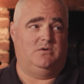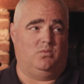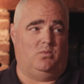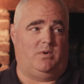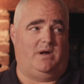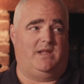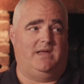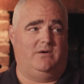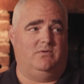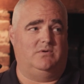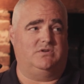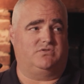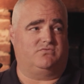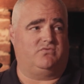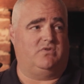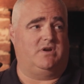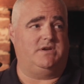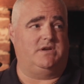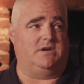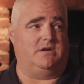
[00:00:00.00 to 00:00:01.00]
while I was
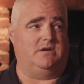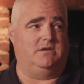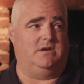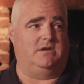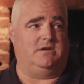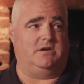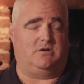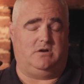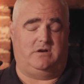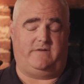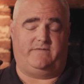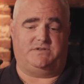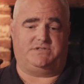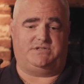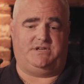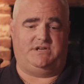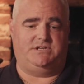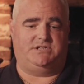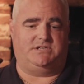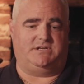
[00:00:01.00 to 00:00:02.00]
running in a
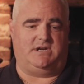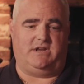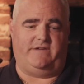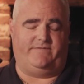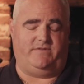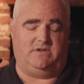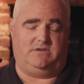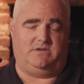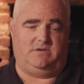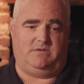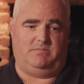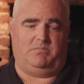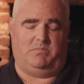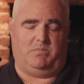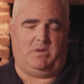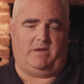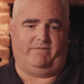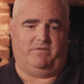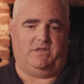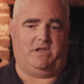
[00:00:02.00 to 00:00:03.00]
conversation, and
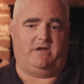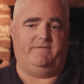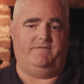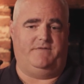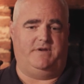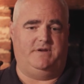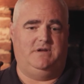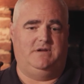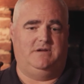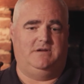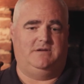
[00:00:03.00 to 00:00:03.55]
I've loved